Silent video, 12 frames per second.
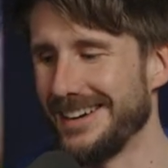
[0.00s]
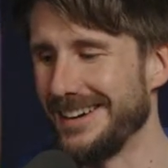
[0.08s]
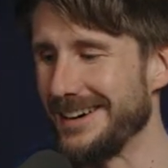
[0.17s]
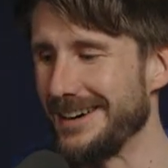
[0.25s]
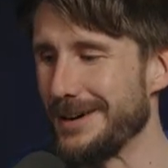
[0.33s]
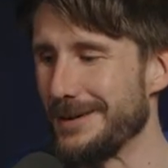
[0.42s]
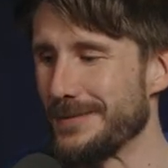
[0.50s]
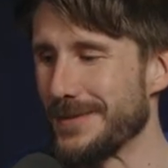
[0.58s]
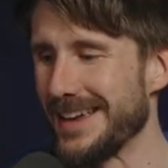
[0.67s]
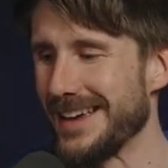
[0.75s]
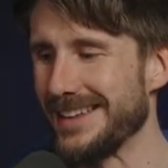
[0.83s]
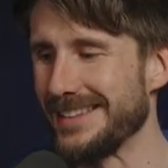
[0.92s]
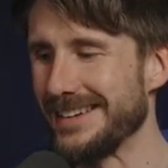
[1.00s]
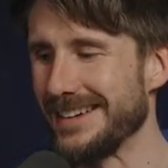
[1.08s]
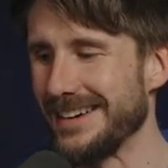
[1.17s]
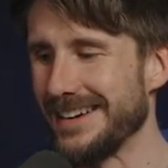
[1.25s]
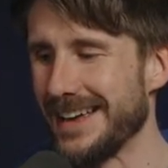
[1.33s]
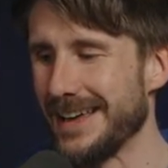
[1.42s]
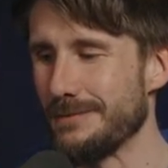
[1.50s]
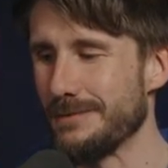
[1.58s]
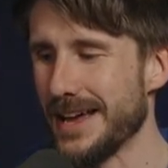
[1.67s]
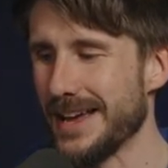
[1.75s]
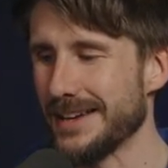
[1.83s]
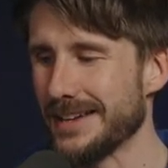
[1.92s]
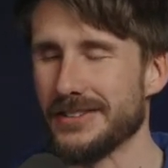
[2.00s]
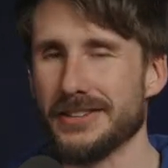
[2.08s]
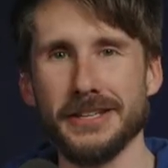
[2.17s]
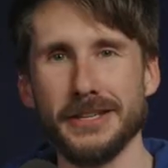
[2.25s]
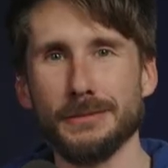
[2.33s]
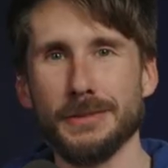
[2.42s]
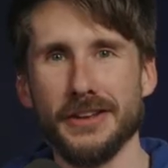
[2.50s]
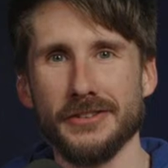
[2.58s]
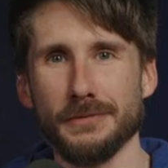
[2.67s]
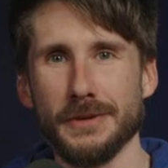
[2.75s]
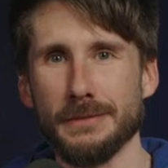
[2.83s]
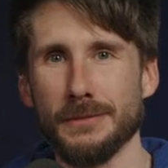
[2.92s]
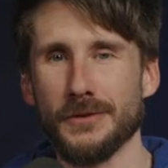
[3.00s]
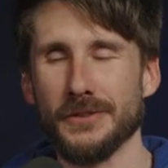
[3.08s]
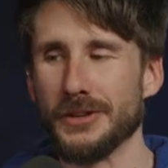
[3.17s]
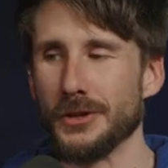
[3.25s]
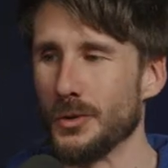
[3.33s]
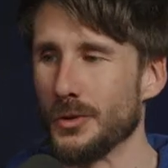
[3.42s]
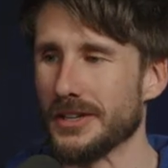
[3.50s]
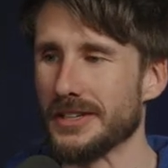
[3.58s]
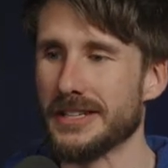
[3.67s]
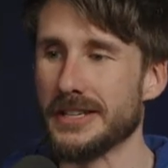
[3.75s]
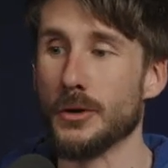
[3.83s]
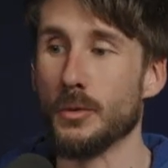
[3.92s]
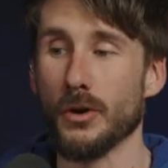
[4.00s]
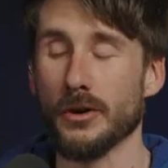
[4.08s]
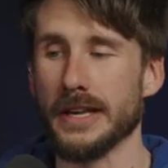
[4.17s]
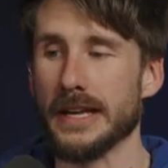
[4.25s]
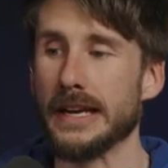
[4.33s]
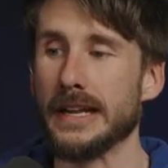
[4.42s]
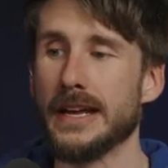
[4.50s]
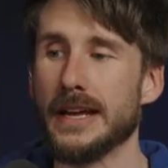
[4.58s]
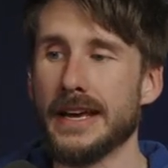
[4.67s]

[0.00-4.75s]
um, and uh, and may it continue to bless people and the Lord continue to work in it.